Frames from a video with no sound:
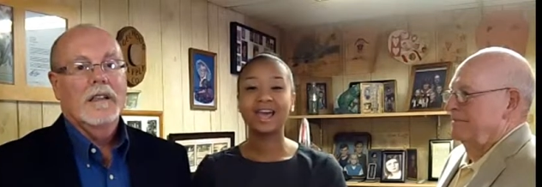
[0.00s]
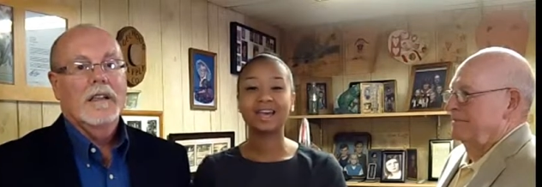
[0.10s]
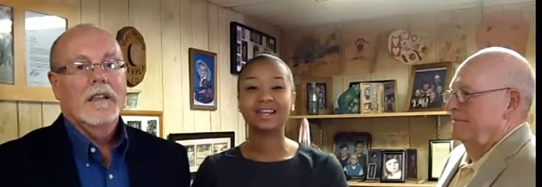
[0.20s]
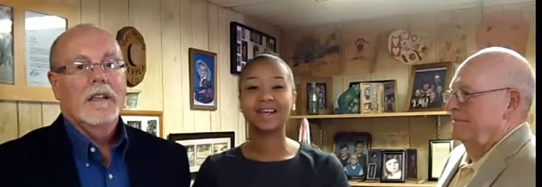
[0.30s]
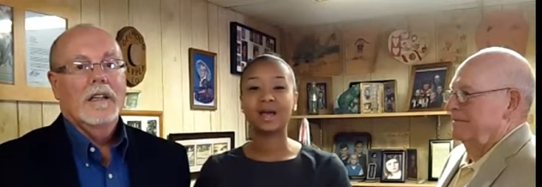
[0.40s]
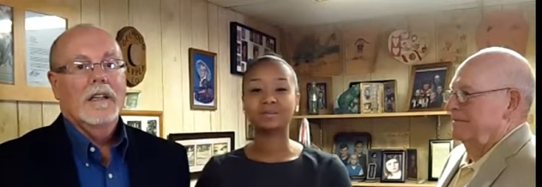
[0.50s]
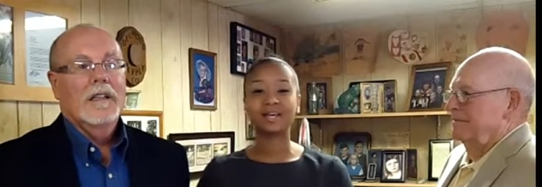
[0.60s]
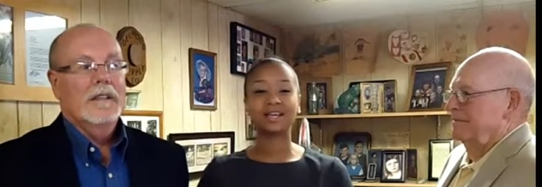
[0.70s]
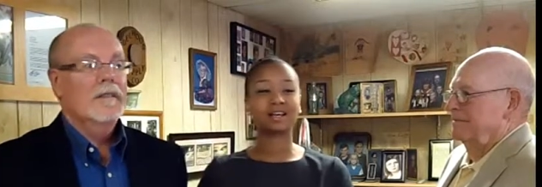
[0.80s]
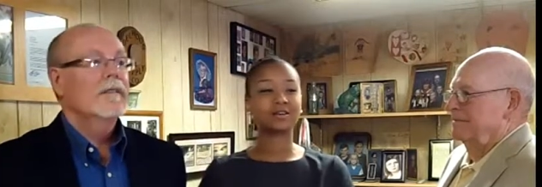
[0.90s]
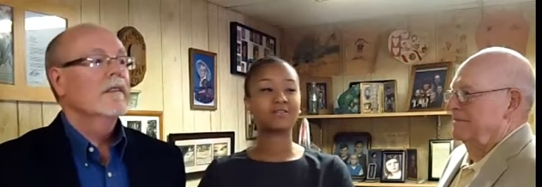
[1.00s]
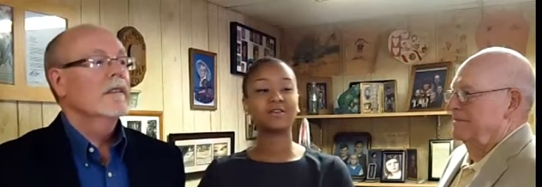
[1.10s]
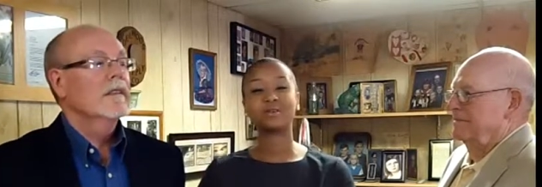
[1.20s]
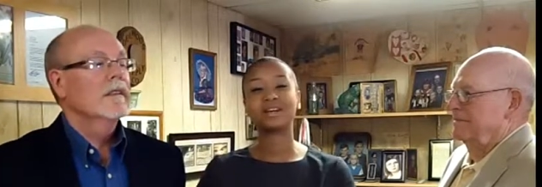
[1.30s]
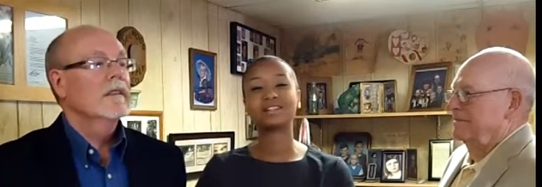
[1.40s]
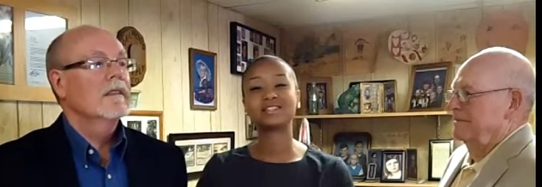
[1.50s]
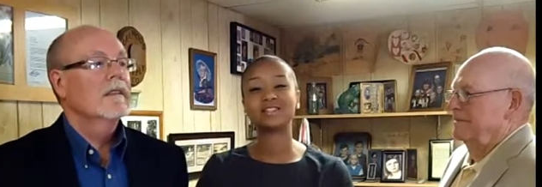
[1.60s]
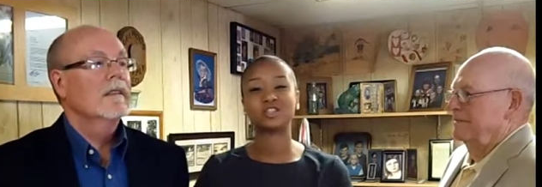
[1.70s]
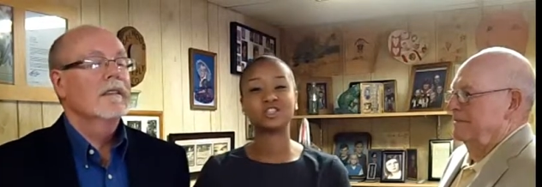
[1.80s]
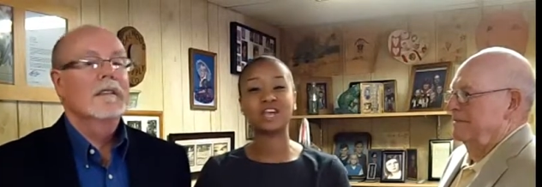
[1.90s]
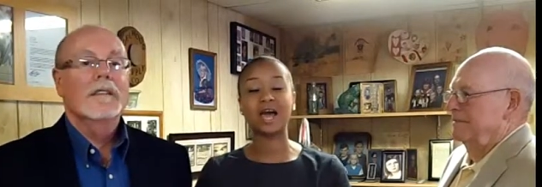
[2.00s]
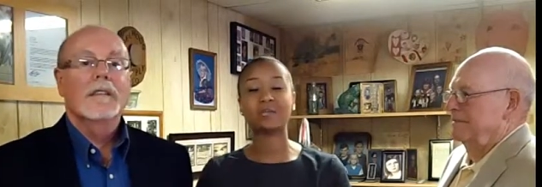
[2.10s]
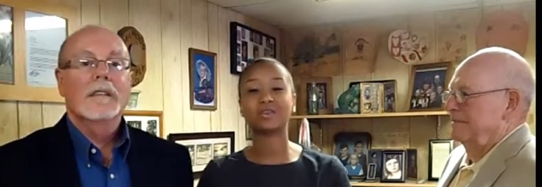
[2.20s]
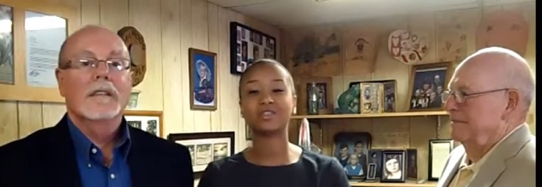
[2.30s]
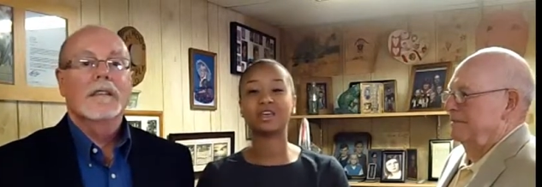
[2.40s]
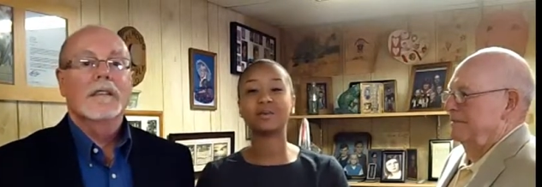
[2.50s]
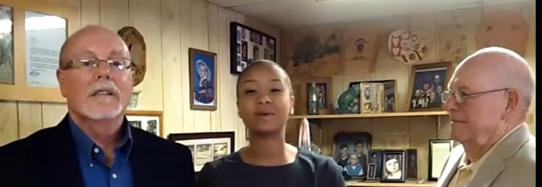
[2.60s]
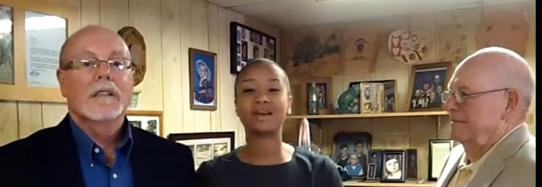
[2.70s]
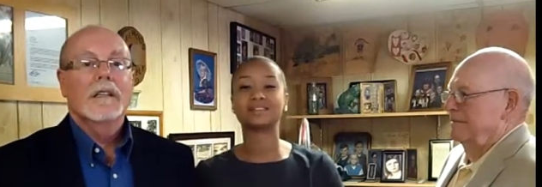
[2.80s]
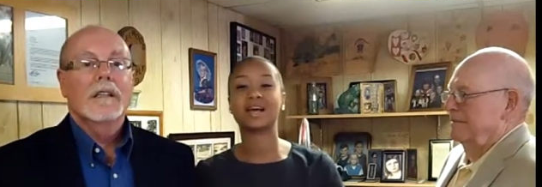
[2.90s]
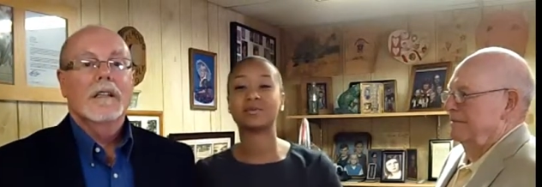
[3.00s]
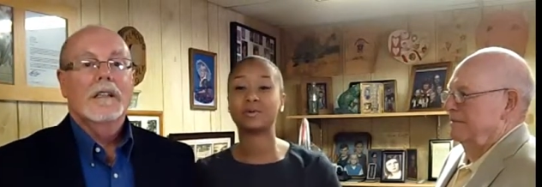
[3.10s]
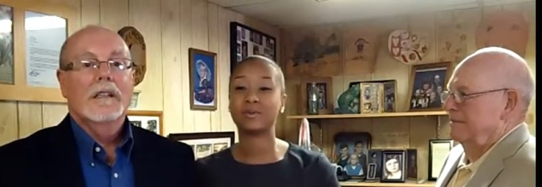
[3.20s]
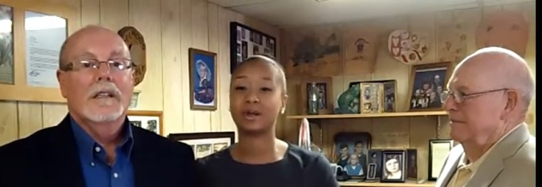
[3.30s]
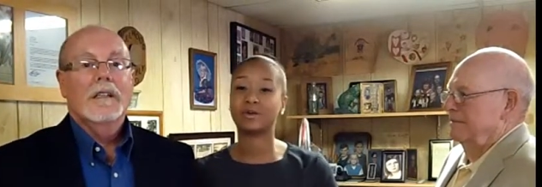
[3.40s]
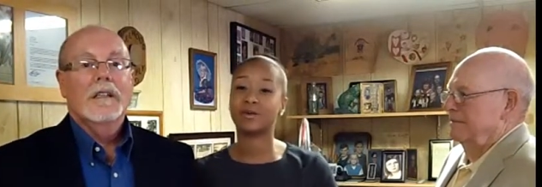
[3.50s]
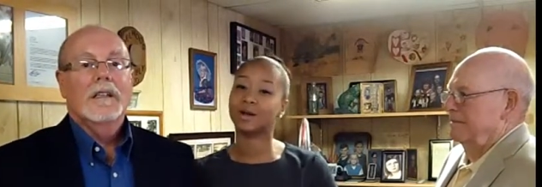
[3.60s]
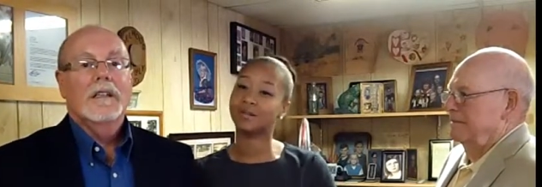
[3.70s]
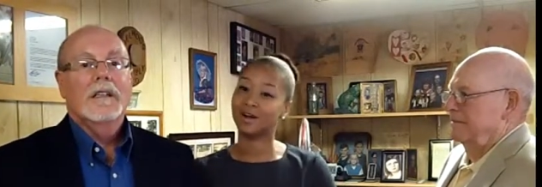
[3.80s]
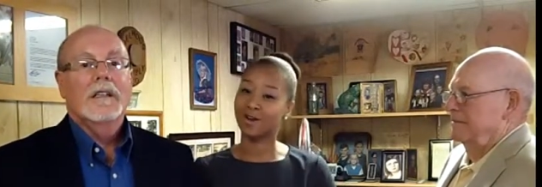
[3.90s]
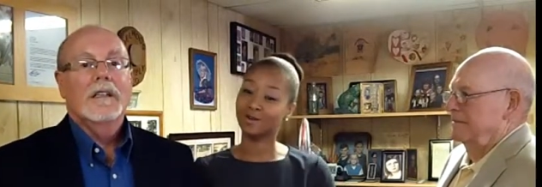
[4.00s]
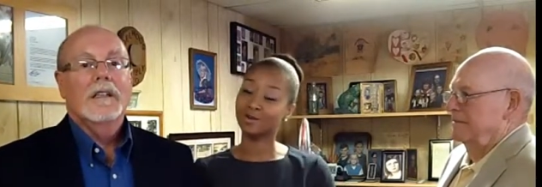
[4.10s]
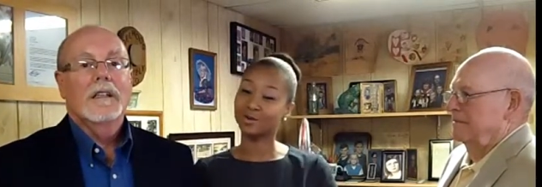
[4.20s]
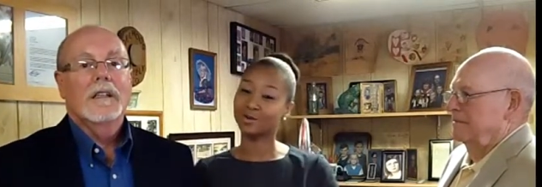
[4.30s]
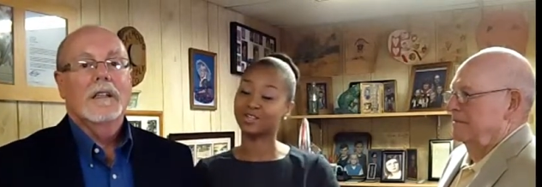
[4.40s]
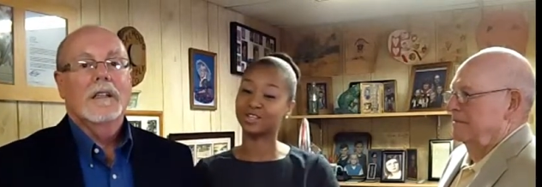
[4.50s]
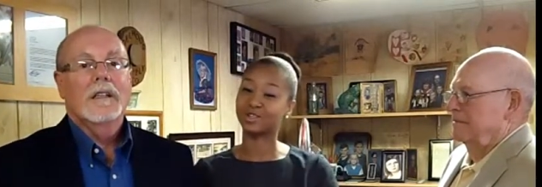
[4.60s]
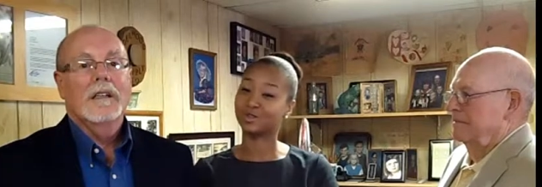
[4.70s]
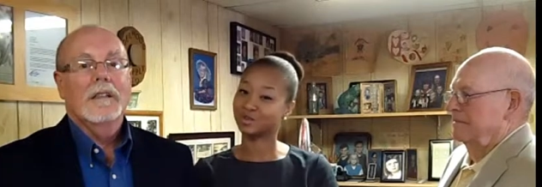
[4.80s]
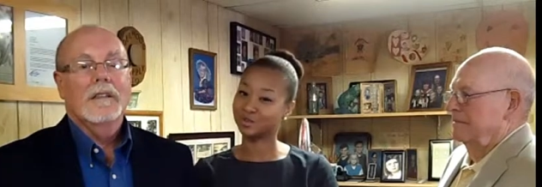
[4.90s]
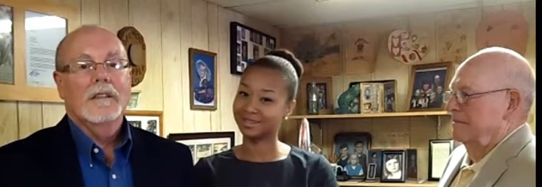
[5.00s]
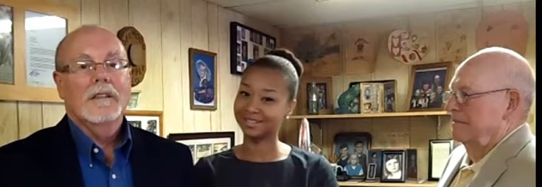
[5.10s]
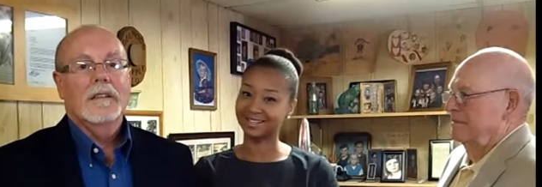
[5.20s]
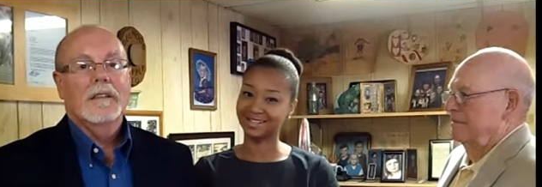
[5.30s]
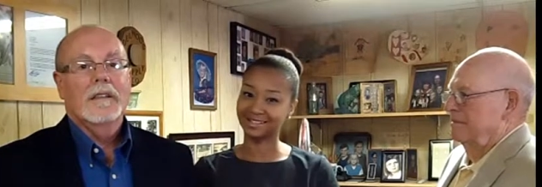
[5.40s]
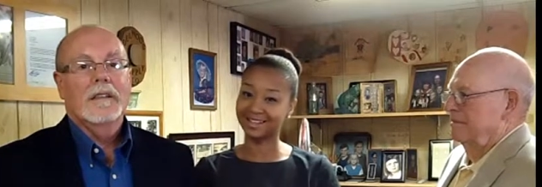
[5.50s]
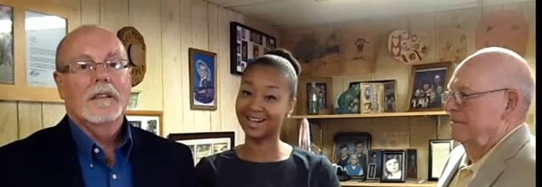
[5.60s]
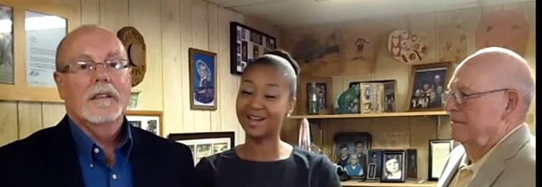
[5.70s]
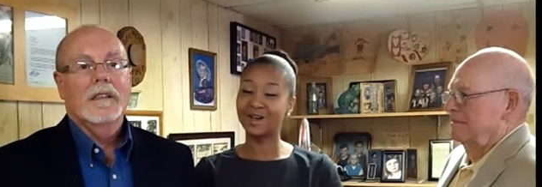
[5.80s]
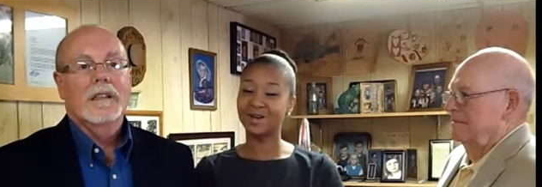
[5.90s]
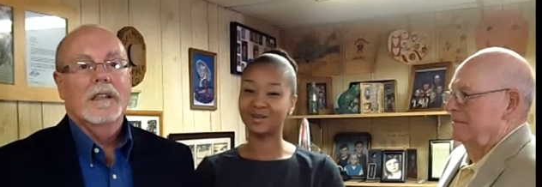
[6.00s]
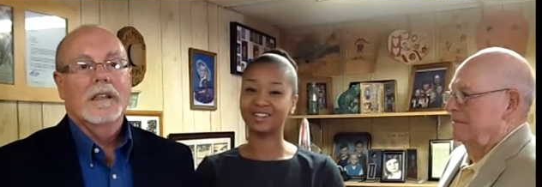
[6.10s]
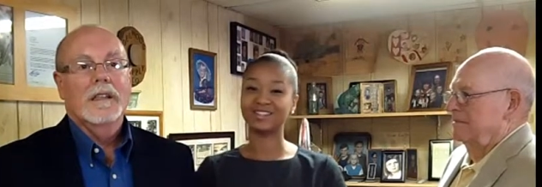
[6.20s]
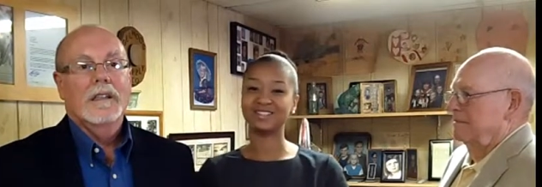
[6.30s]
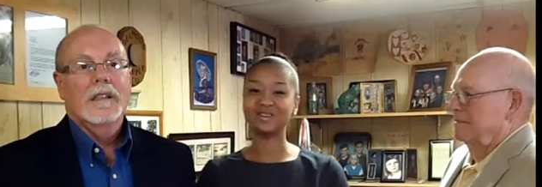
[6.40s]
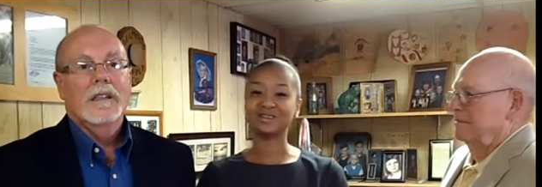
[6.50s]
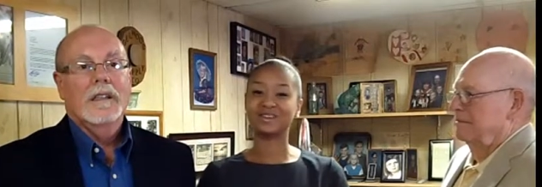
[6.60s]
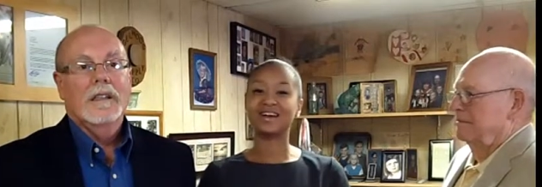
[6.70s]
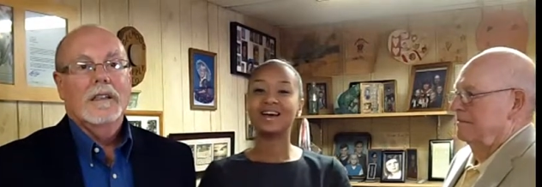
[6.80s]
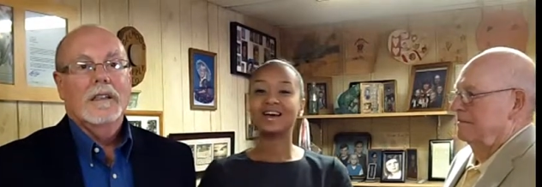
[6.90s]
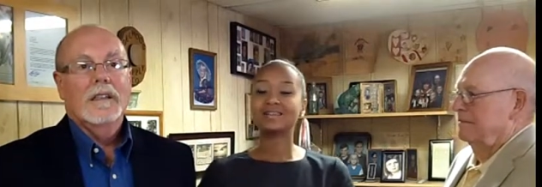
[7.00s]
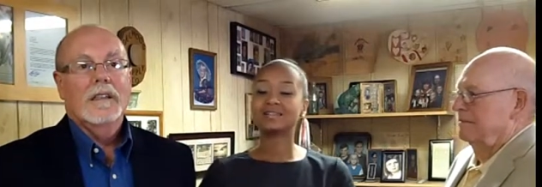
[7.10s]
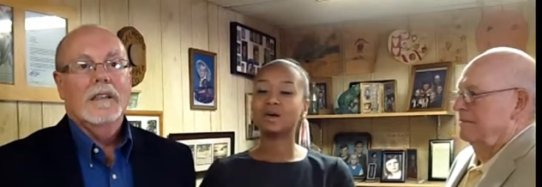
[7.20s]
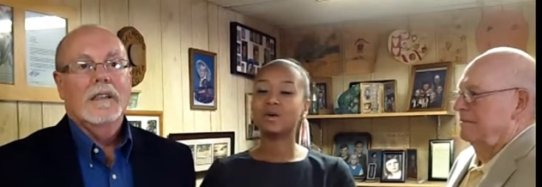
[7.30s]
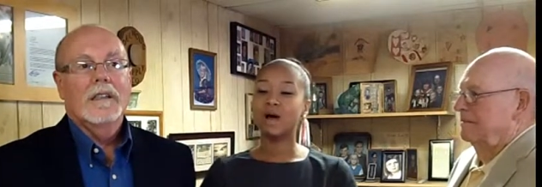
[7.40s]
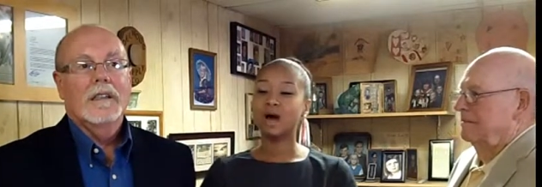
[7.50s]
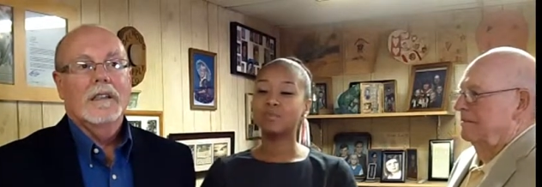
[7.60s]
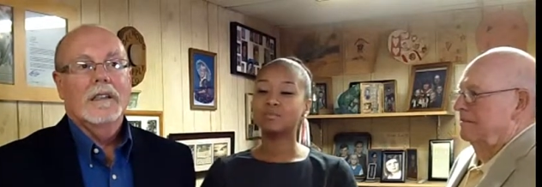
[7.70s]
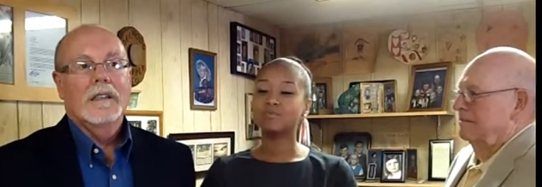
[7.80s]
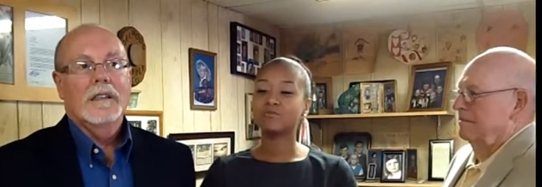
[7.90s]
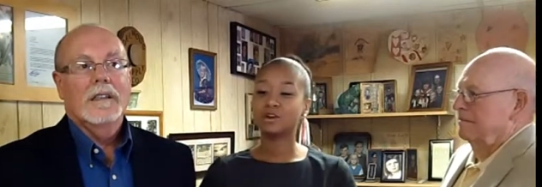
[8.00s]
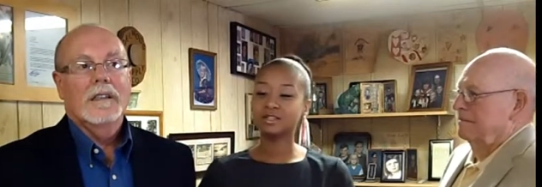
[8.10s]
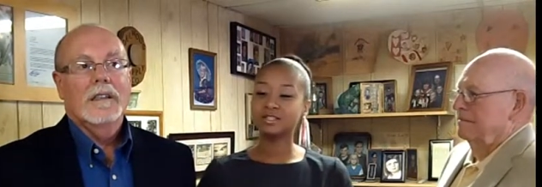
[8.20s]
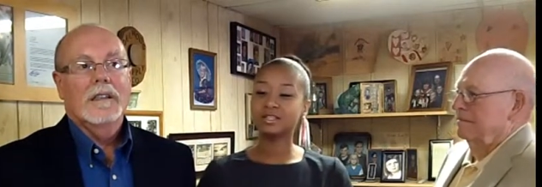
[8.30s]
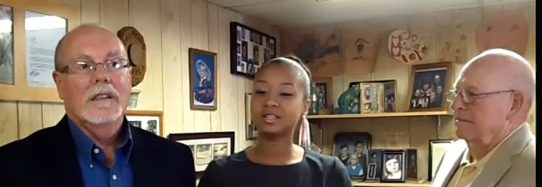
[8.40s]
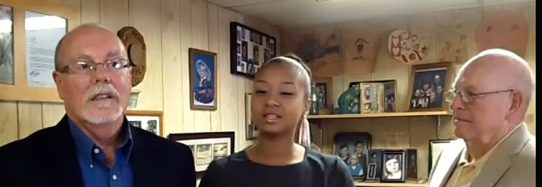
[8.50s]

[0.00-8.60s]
Speaker 1: and I'm taking a few minutes to just chat with them as I prepare to write my article that you will be seeing really soon. So um, first